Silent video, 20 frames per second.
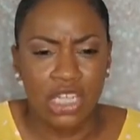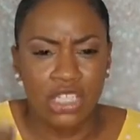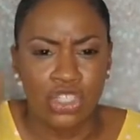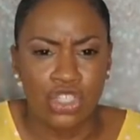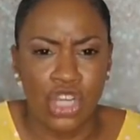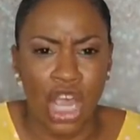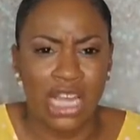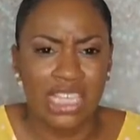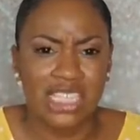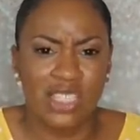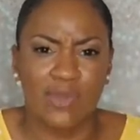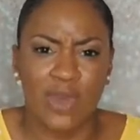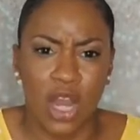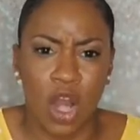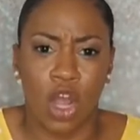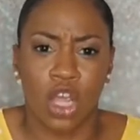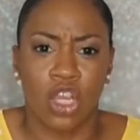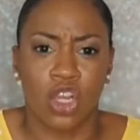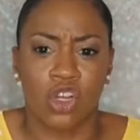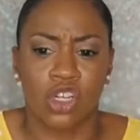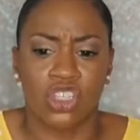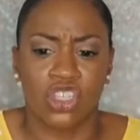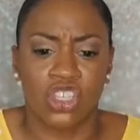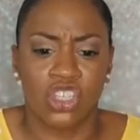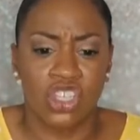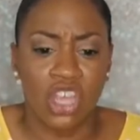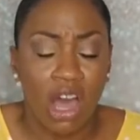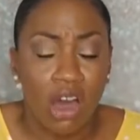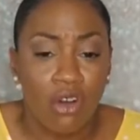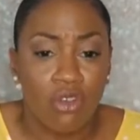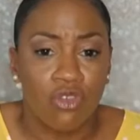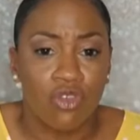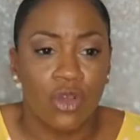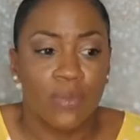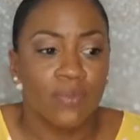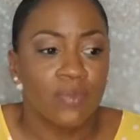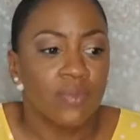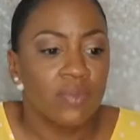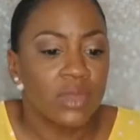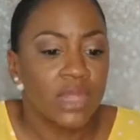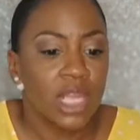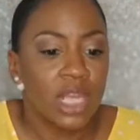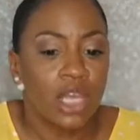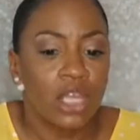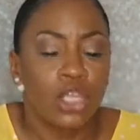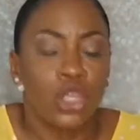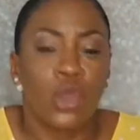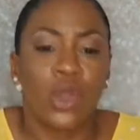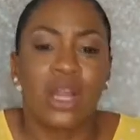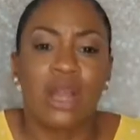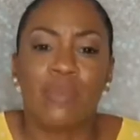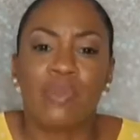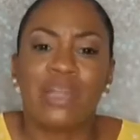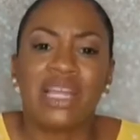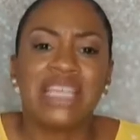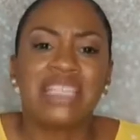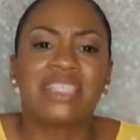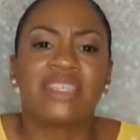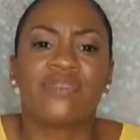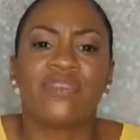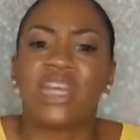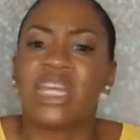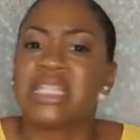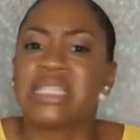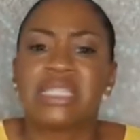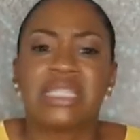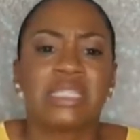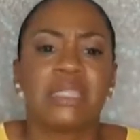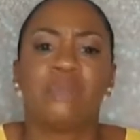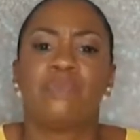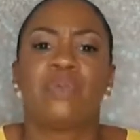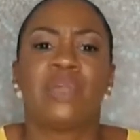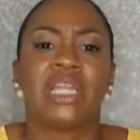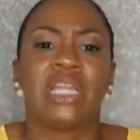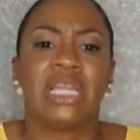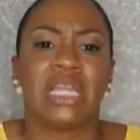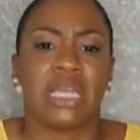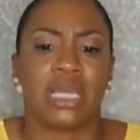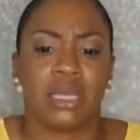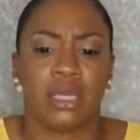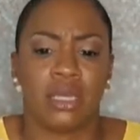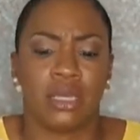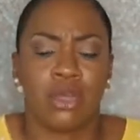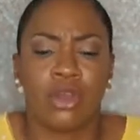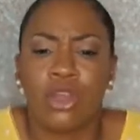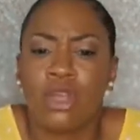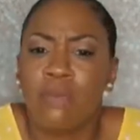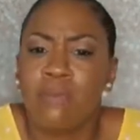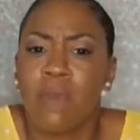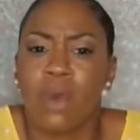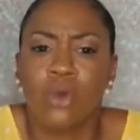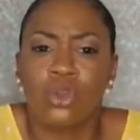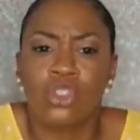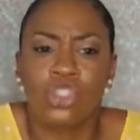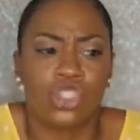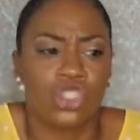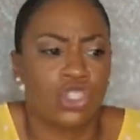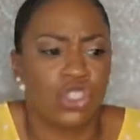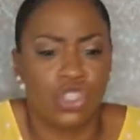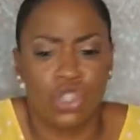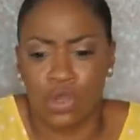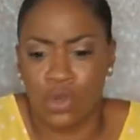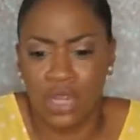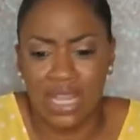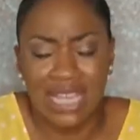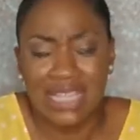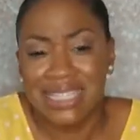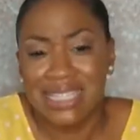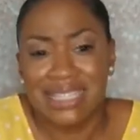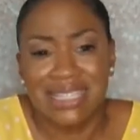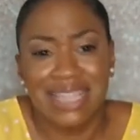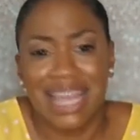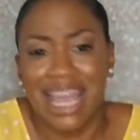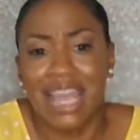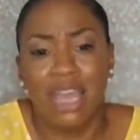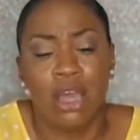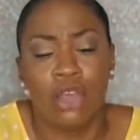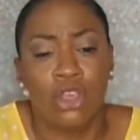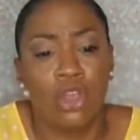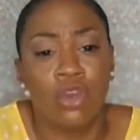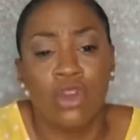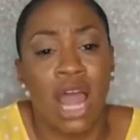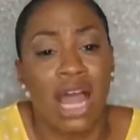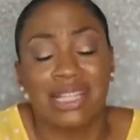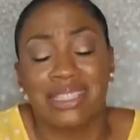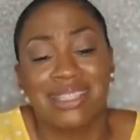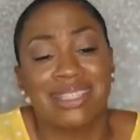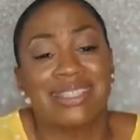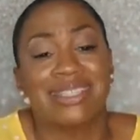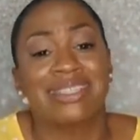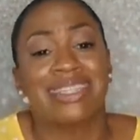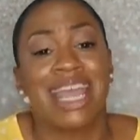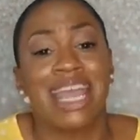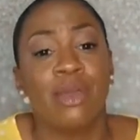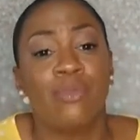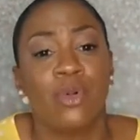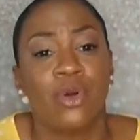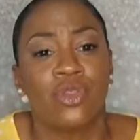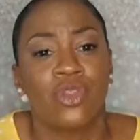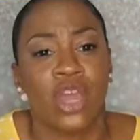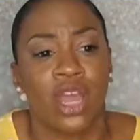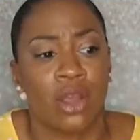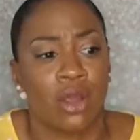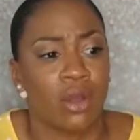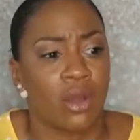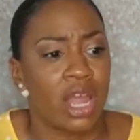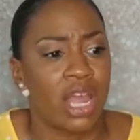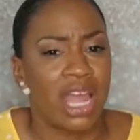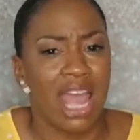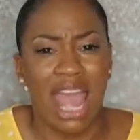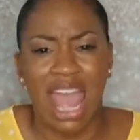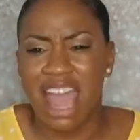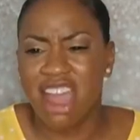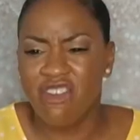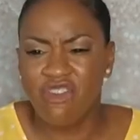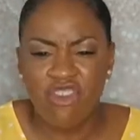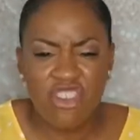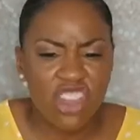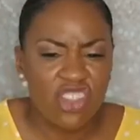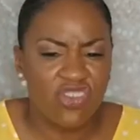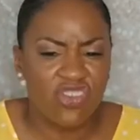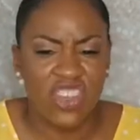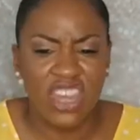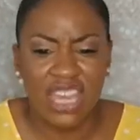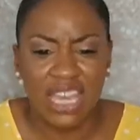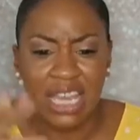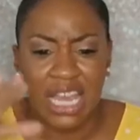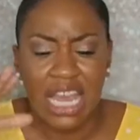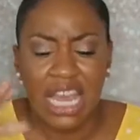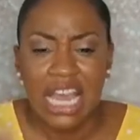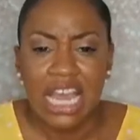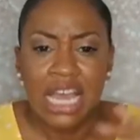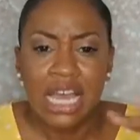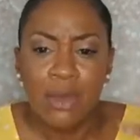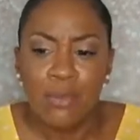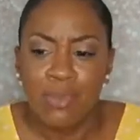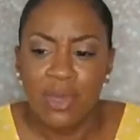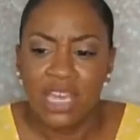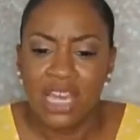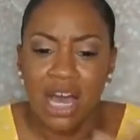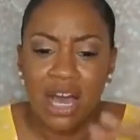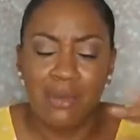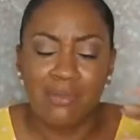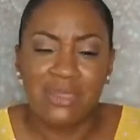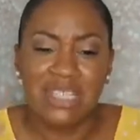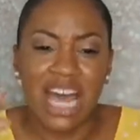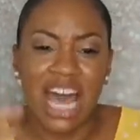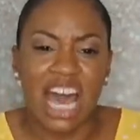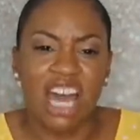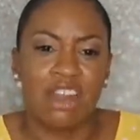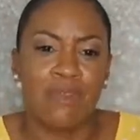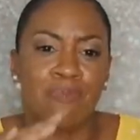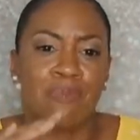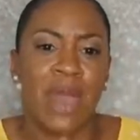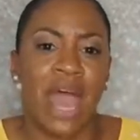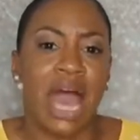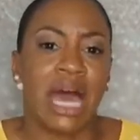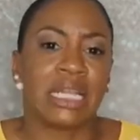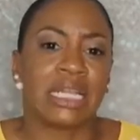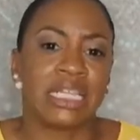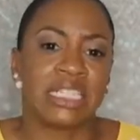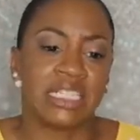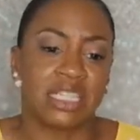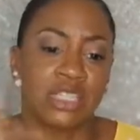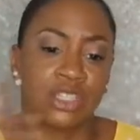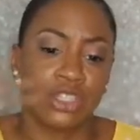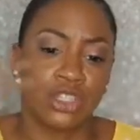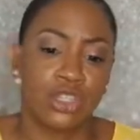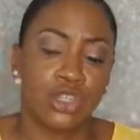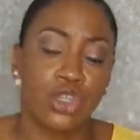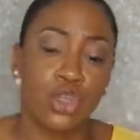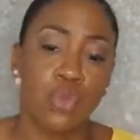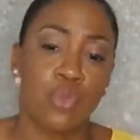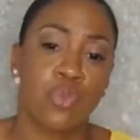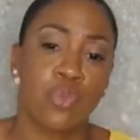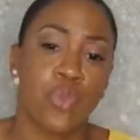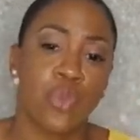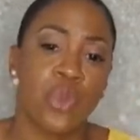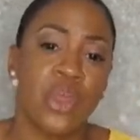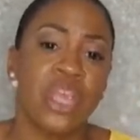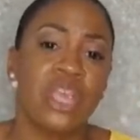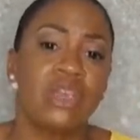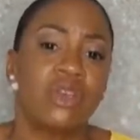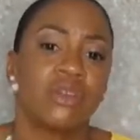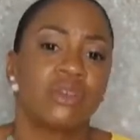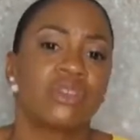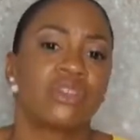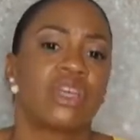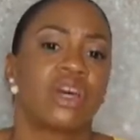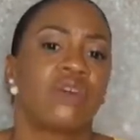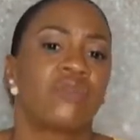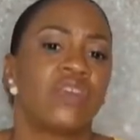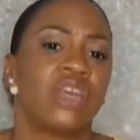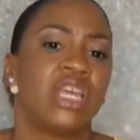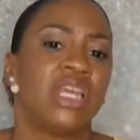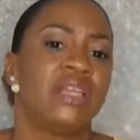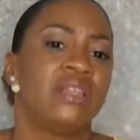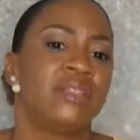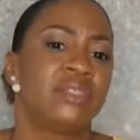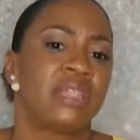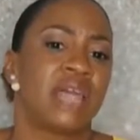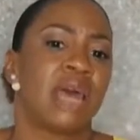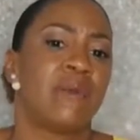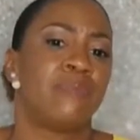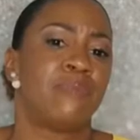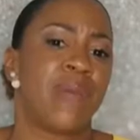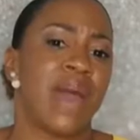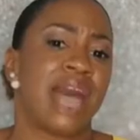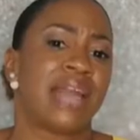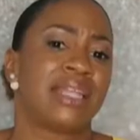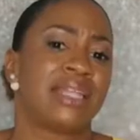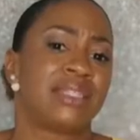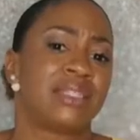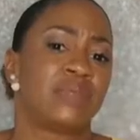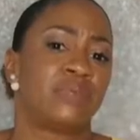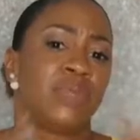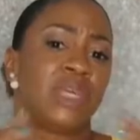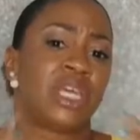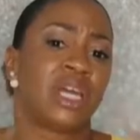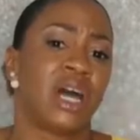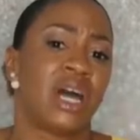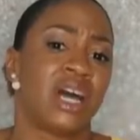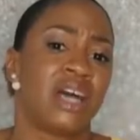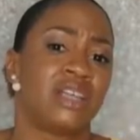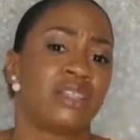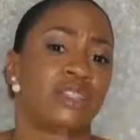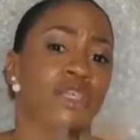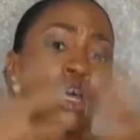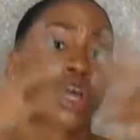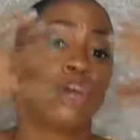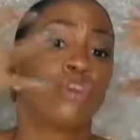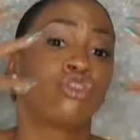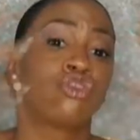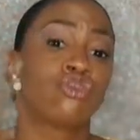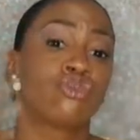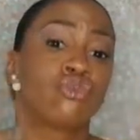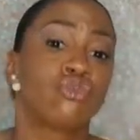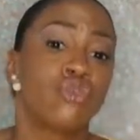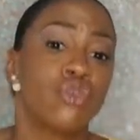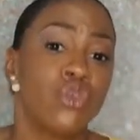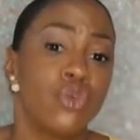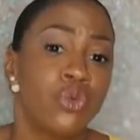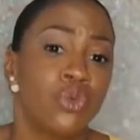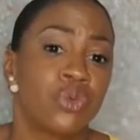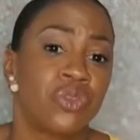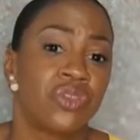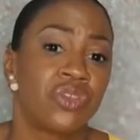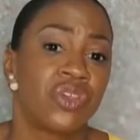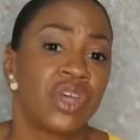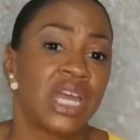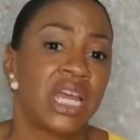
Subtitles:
judgment on yourself, you're in a place of instability. Your emotions, you're not stable there. Everything becomes out of balance until you bring yourself into that balance, because truth